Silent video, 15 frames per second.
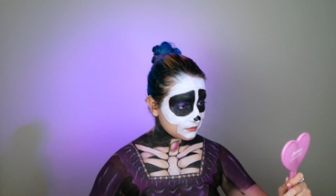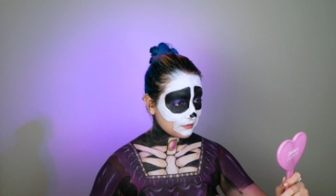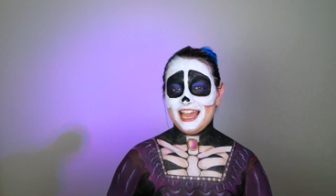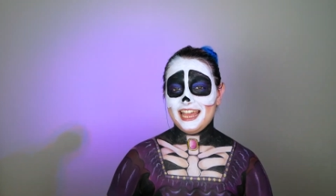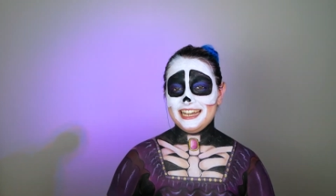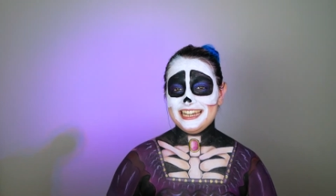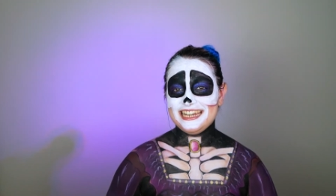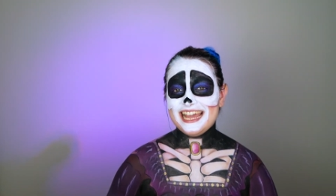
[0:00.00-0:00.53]

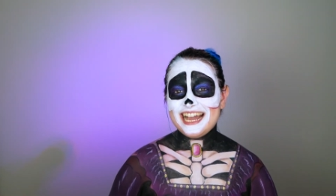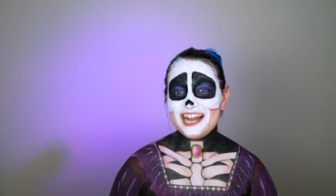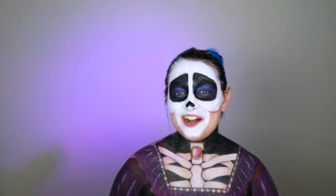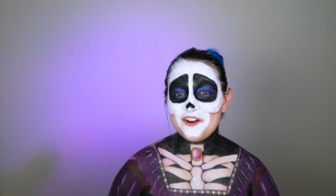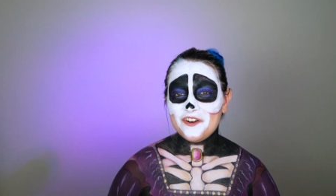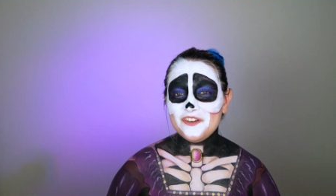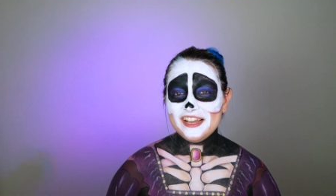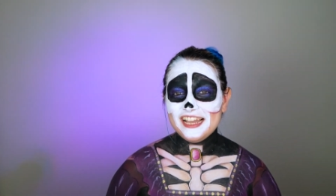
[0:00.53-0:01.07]
And
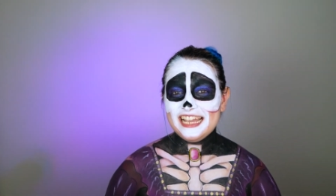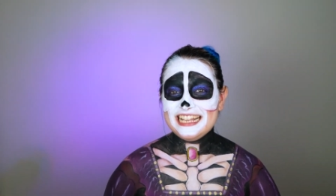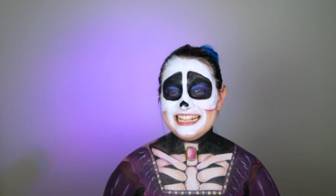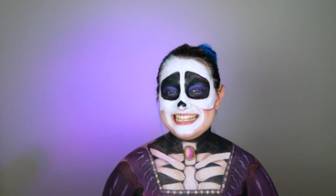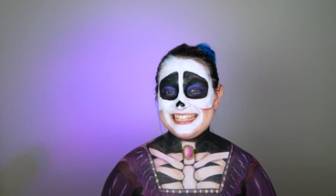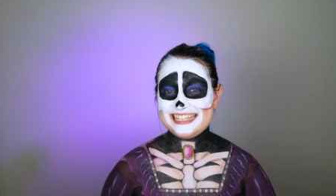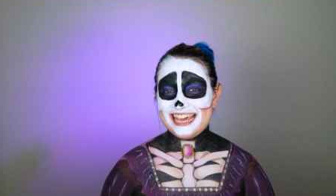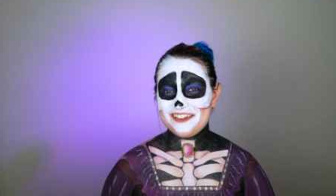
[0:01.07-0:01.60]
now
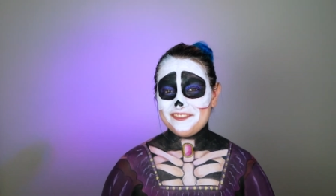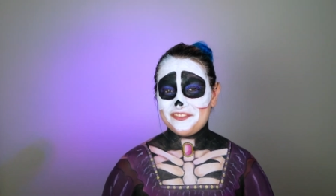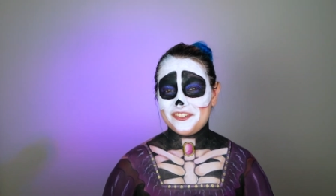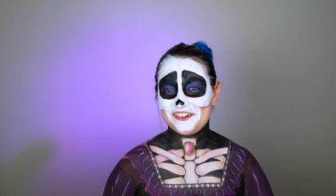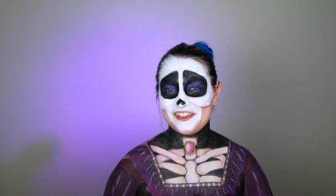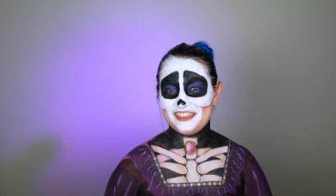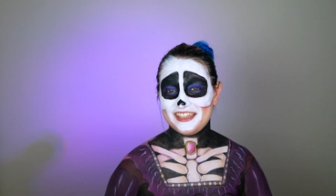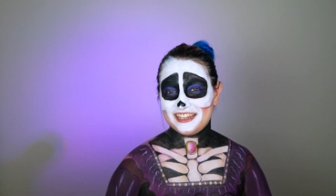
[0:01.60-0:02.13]
it's time
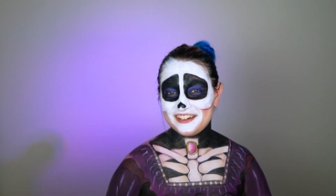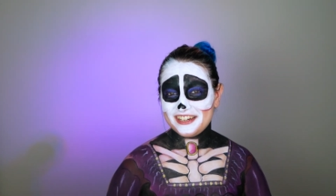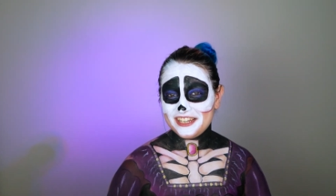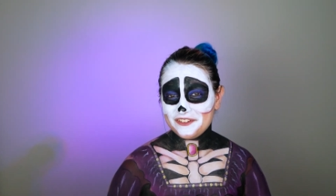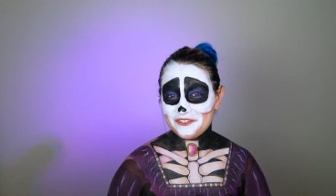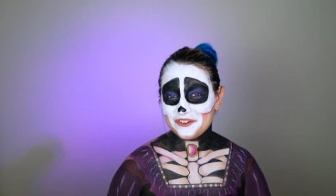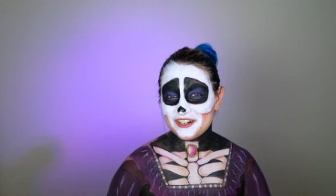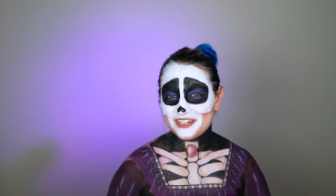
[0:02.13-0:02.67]
for the
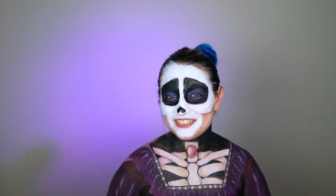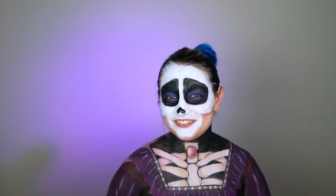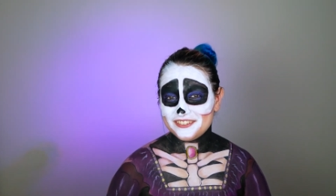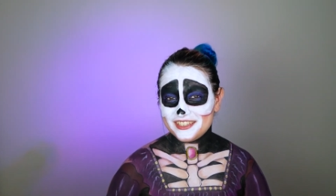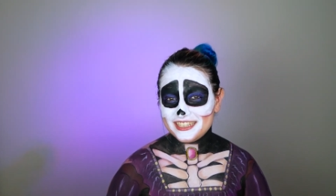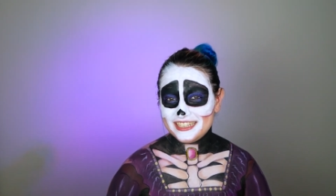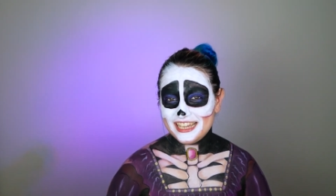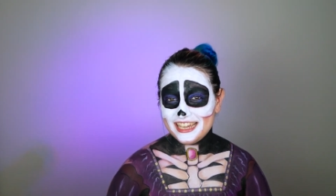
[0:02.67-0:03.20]
Greek word of
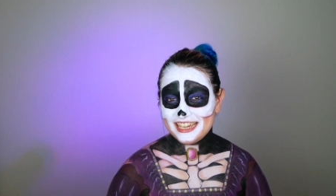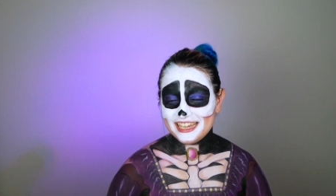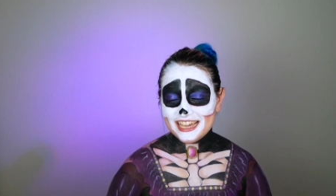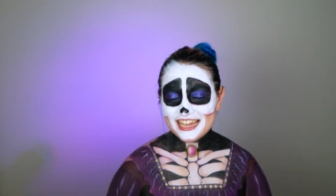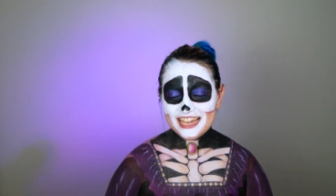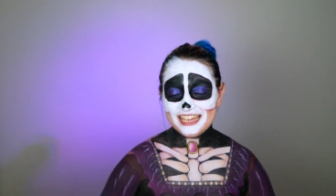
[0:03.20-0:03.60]
the day.